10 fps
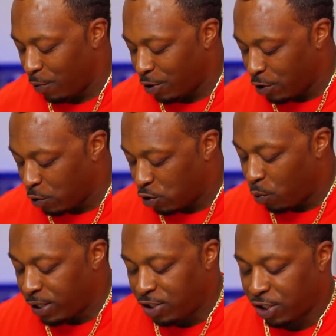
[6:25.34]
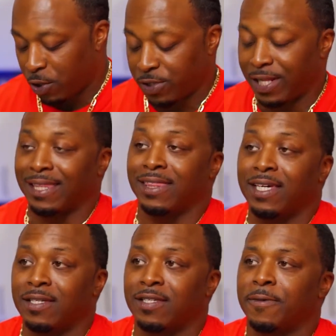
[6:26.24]
When you use wooden skewers like
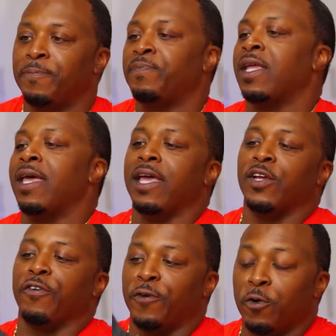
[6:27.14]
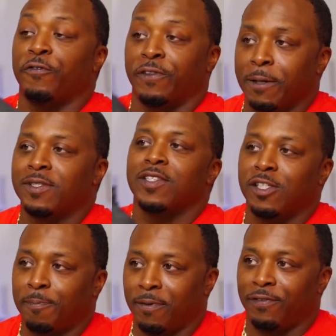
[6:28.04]
this, your food flips and
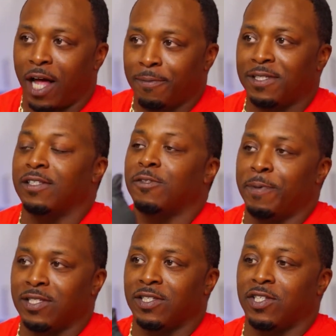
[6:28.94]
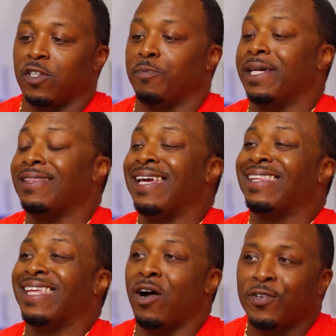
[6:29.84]
flops and spins and turns, but
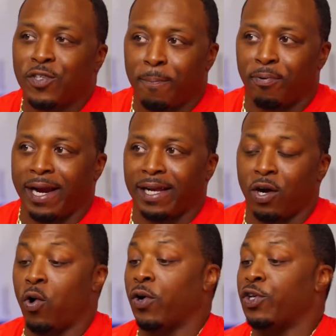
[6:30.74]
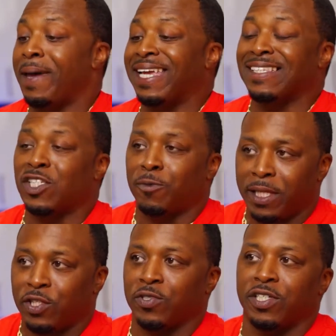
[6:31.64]
they also break, or you may get
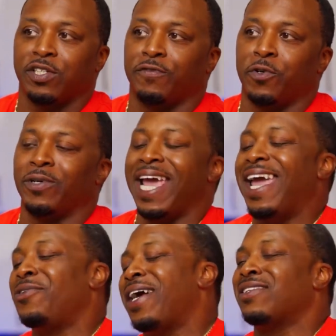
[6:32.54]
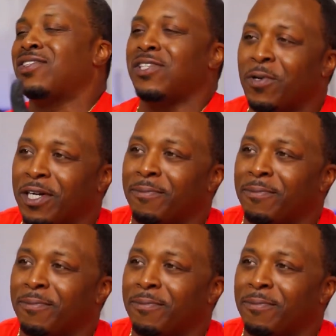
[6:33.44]
splinters in your food, and you gotta soak